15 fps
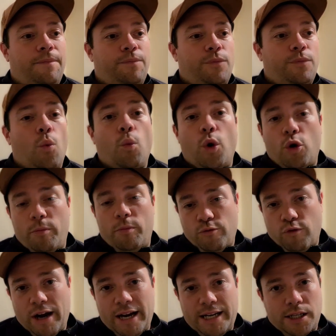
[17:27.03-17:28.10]
will be
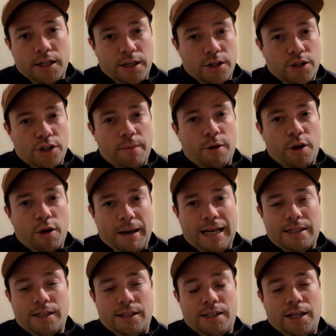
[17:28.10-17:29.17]
rested in some
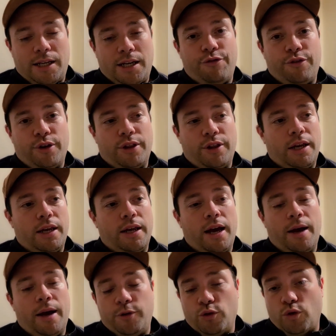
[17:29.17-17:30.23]
capacity for the
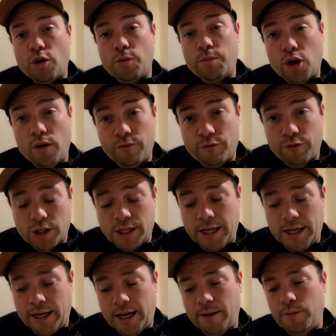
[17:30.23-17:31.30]
Europa Conference
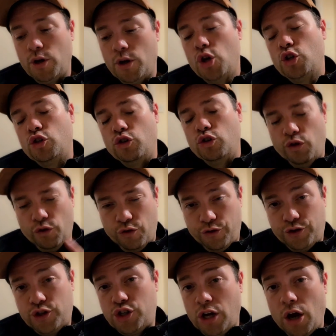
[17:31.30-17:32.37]
League game.
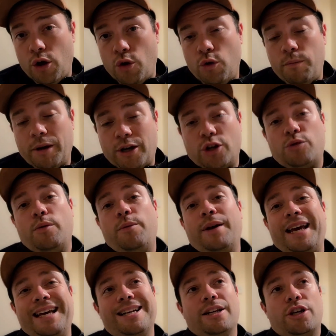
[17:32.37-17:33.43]
So, because we were
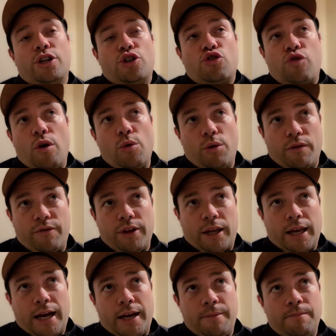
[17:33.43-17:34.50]
in control of the
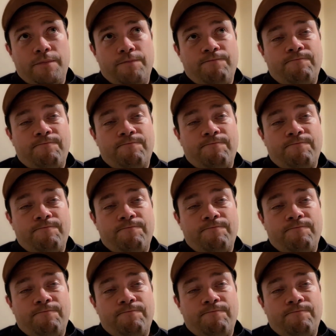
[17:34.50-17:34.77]
game,